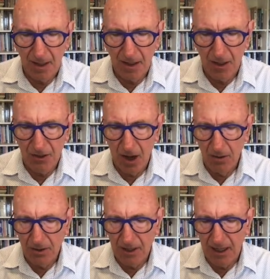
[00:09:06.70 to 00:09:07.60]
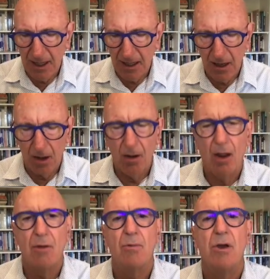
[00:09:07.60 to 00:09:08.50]
you don't need a
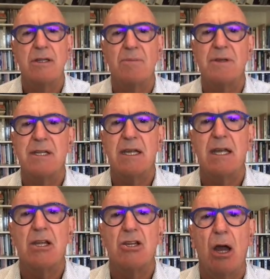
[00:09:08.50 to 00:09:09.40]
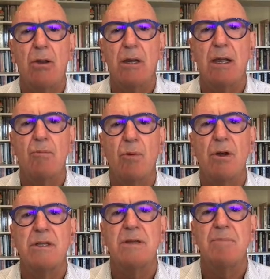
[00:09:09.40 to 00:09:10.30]
lot of words, and particularly you don't need
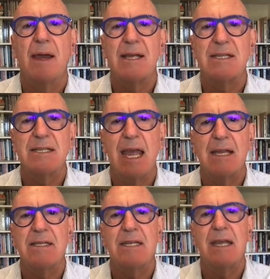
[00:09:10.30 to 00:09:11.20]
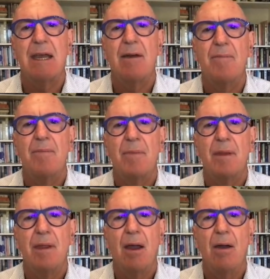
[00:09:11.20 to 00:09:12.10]
words that make sense here.
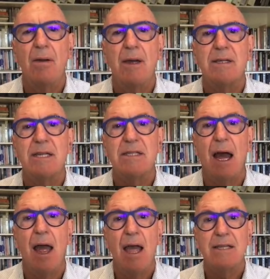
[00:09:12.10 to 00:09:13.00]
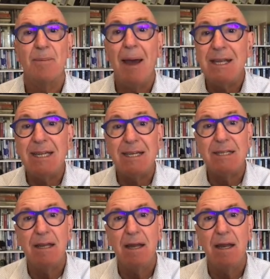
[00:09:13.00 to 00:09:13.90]
It's just like, it's amazing,
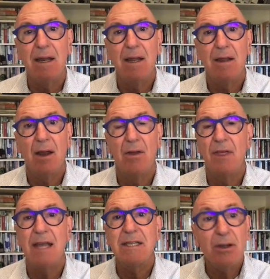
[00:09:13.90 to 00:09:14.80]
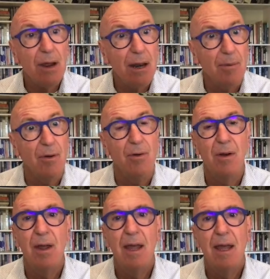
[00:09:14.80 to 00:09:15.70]
isn't it? That's incredible.
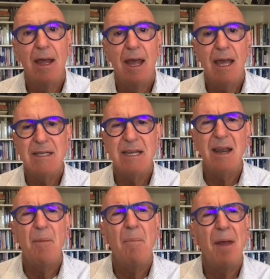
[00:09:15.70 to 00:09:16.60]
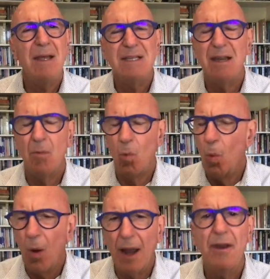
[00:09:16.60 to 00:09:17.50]
Isn't it
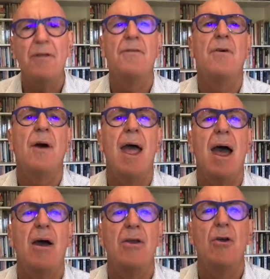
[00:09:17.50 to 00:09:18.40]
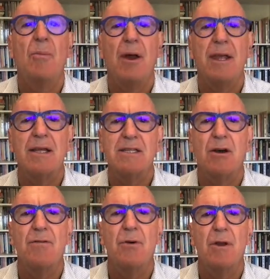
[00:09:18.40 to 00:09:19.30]
wonderful how your body can
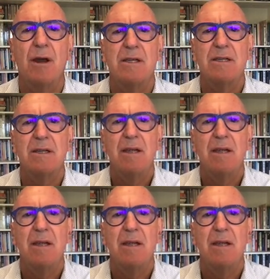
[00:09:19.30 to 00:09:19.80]
self-organize?